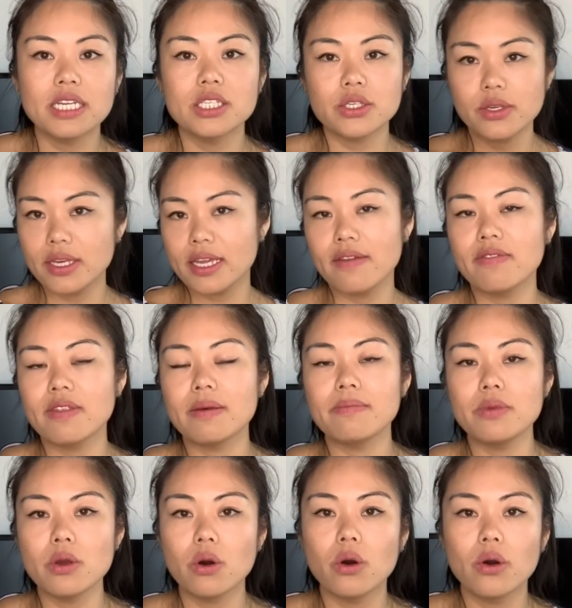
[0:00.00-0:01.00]
So you give them
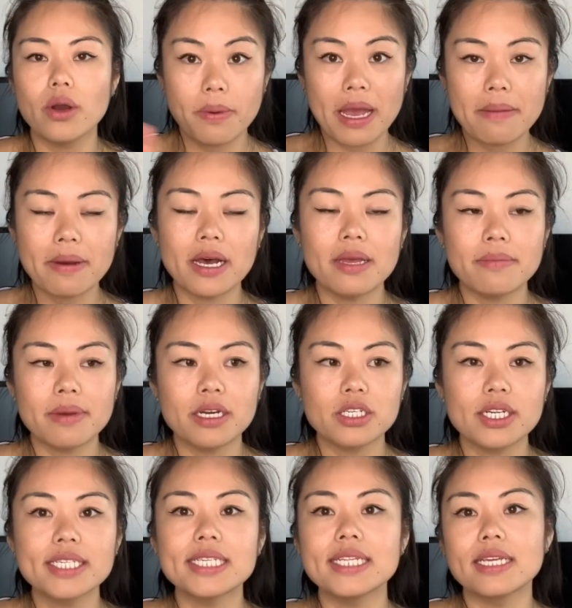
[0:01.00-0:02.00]
your PayPal email
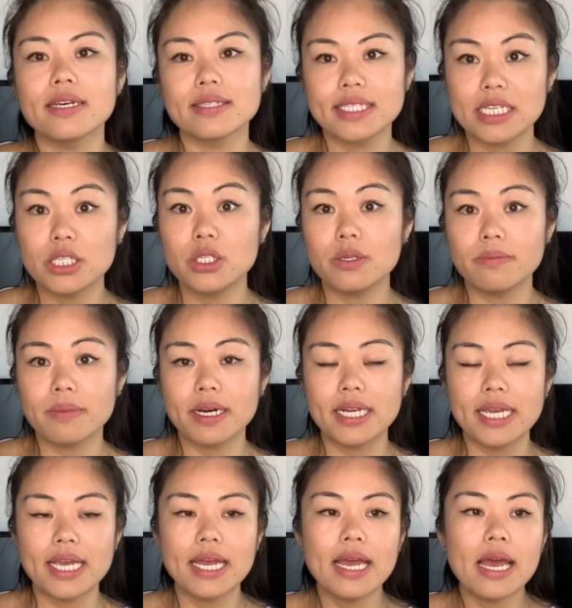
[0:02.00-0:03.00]
address and they'll send you
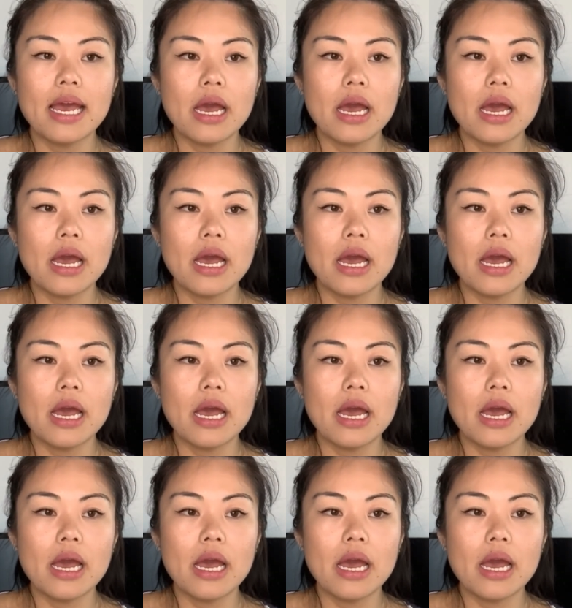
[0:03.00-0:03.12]
money.